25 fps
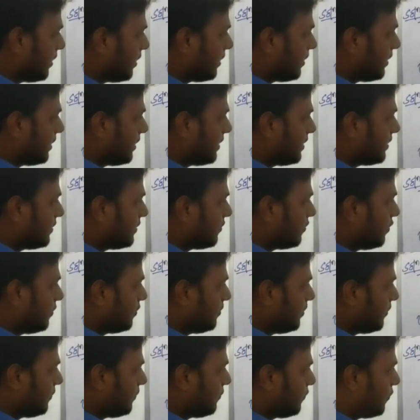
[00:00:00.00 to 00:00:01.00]
this will
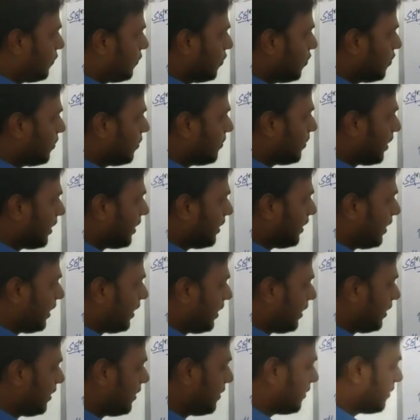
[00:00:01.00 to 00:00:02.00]
be 4 by
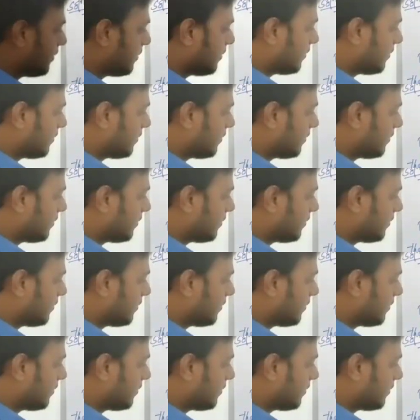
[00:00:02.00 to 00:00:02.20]
a